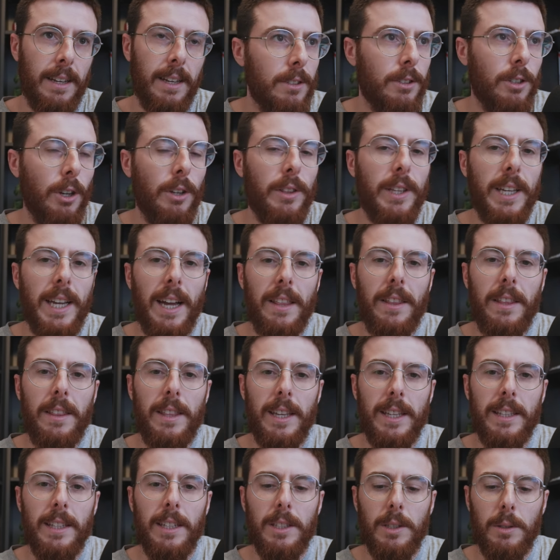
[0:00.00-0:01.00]
So the other
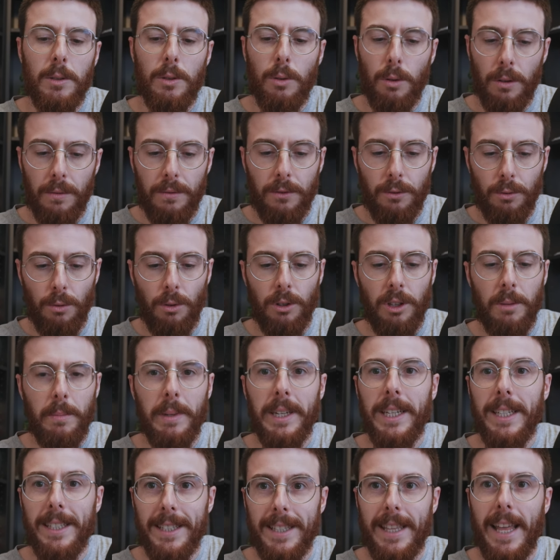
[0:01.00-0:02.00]
thing that's sort of drawn them
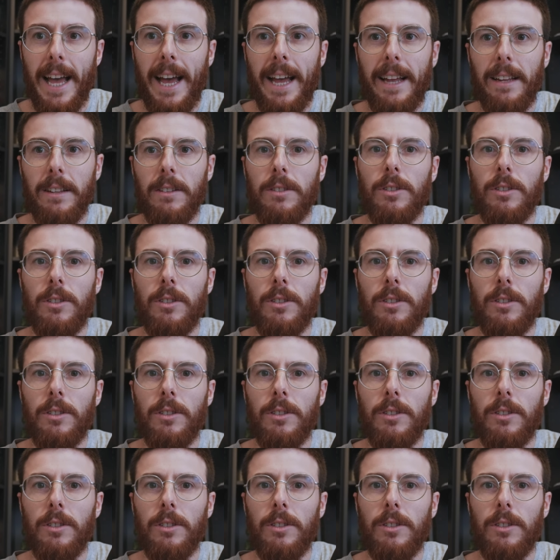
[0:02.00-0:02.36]
in is that.